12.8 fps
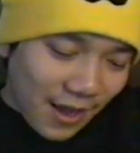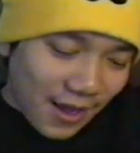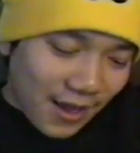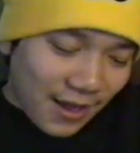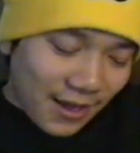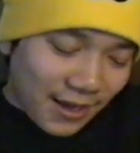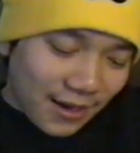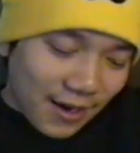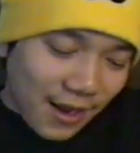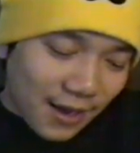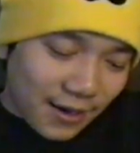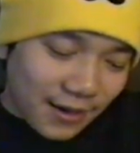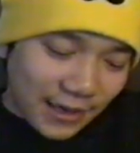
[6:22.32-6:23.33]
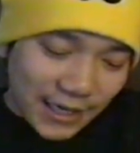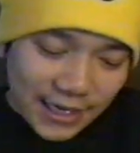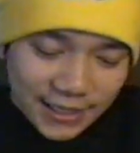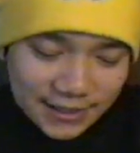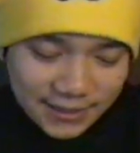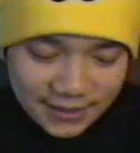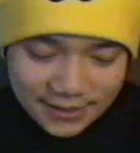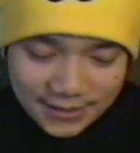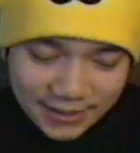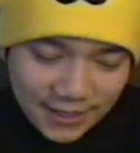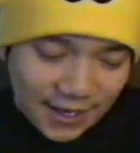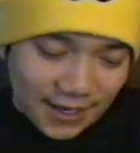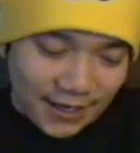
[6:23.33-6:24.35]
And needless to
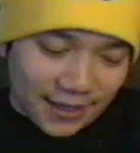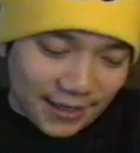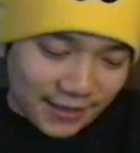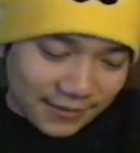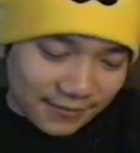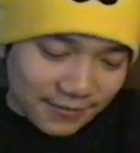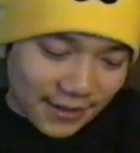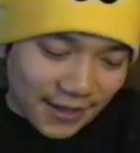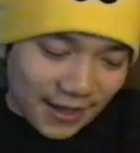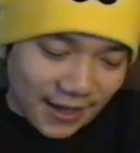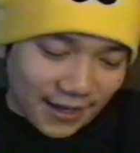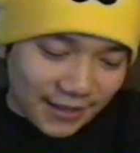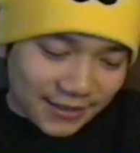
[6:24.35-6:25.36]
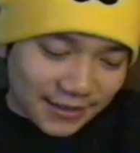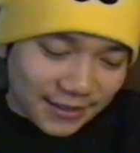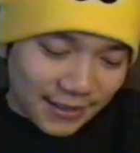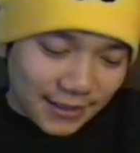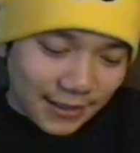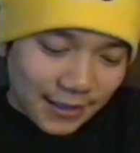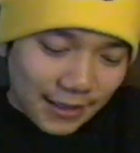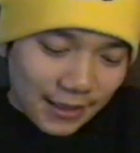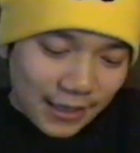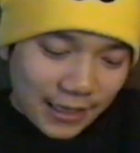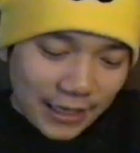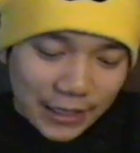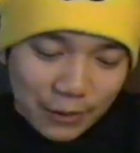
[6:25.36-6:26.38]
say that
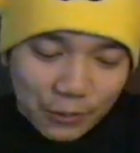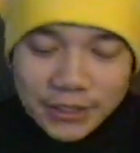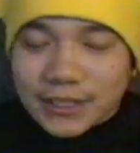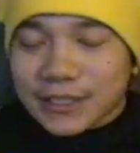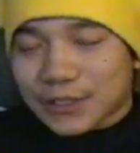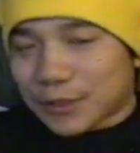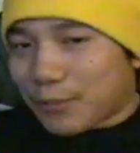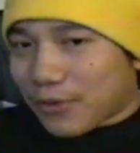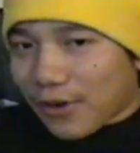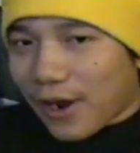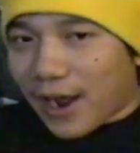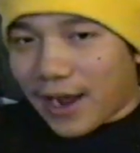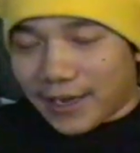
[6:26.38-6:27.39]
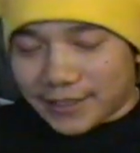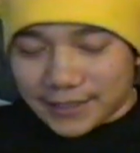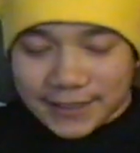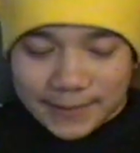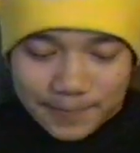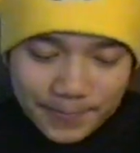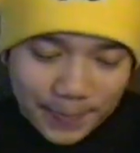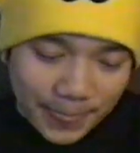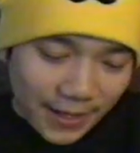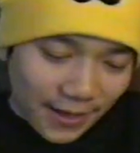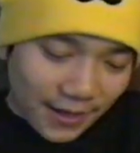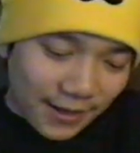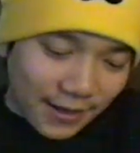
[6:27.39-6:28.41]
he wasn't surprised.
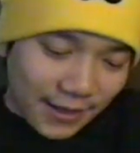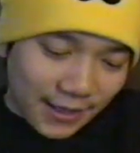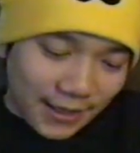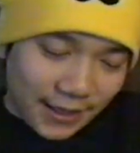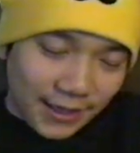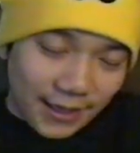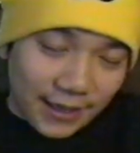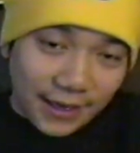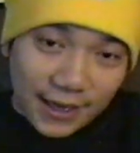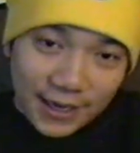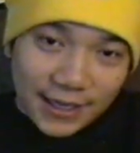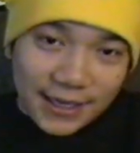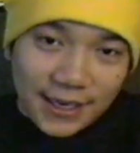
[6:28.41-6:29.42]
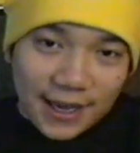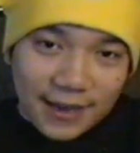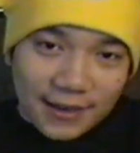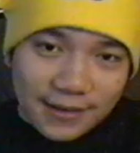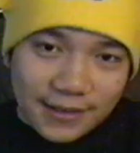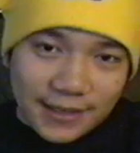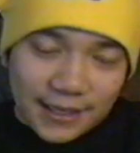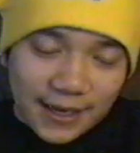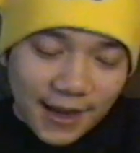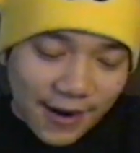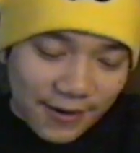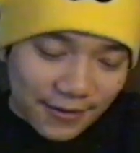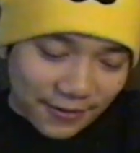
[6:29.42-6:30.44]
The lady at the
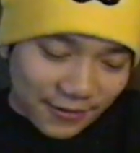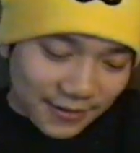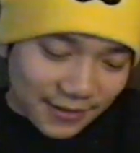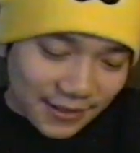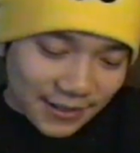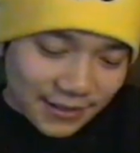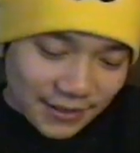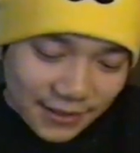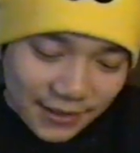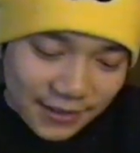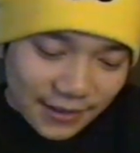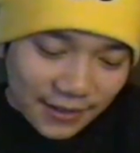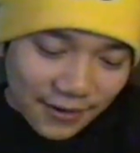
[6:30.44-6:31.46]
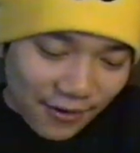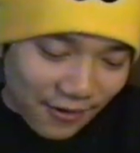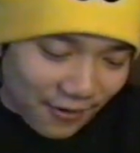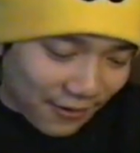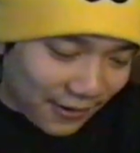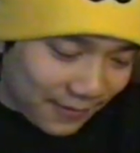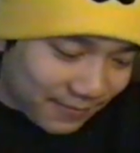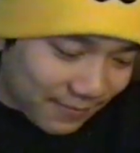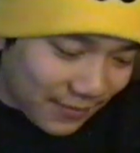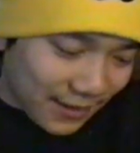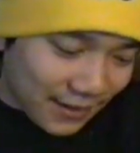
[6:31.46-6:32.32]
counter took the card,